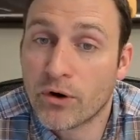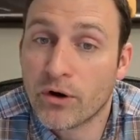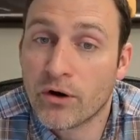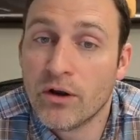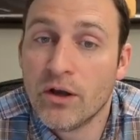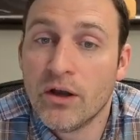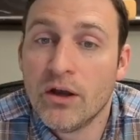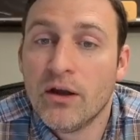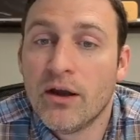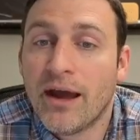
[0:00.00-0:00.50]

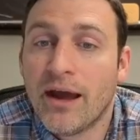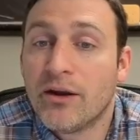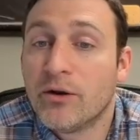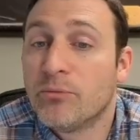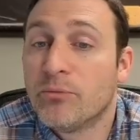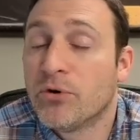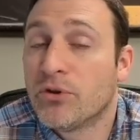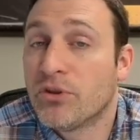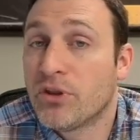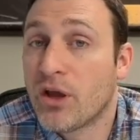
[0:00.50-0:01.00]
and you put
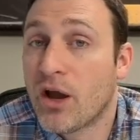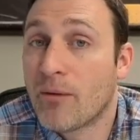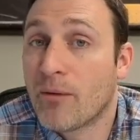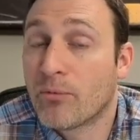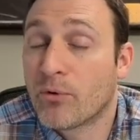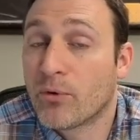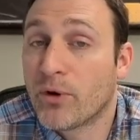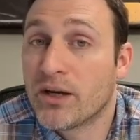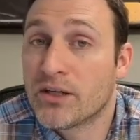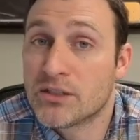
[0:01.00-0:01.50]
the
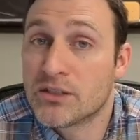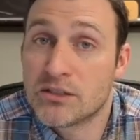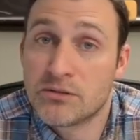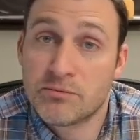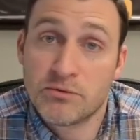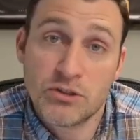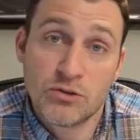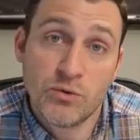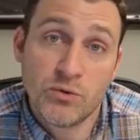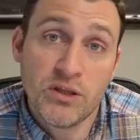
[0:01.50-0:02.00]
operations
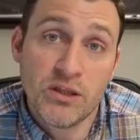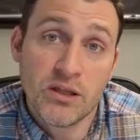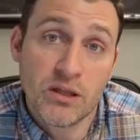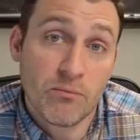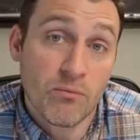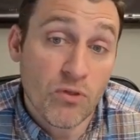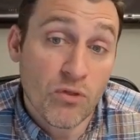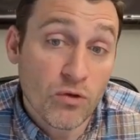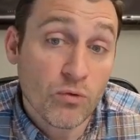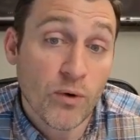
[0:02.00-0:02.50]
between them the
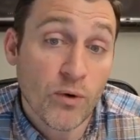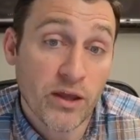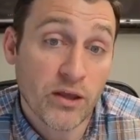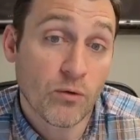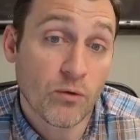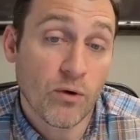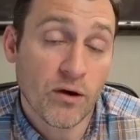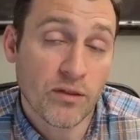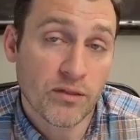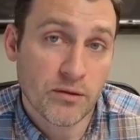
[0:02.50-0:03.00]
way you
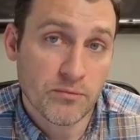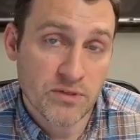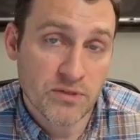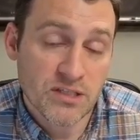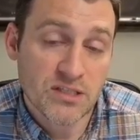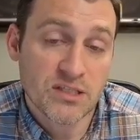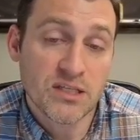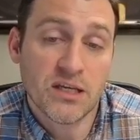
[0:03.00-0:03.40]
want them to see.